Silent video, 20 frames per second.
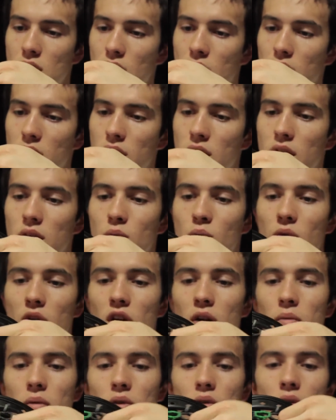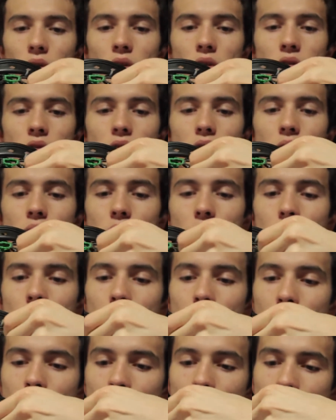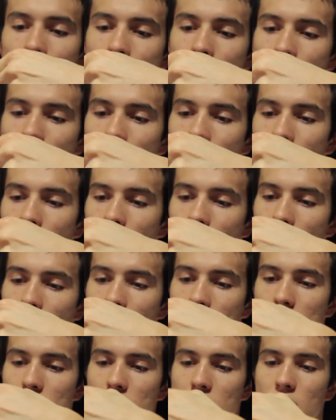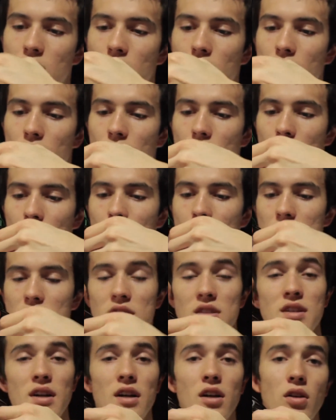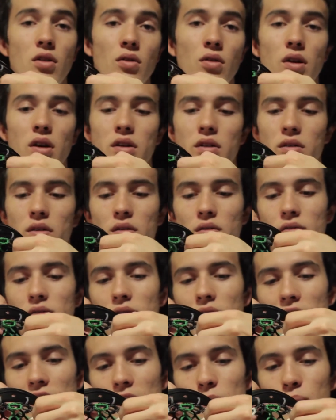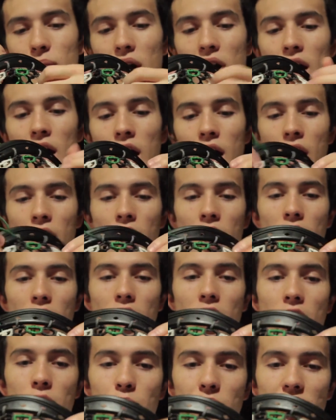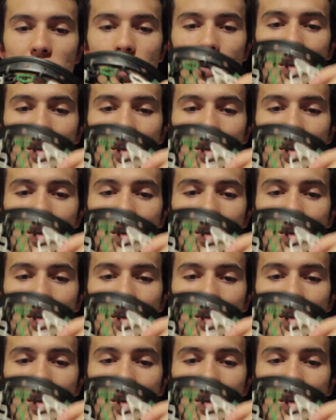And then what I'm going to do is go, since I go under the flap, I'm going to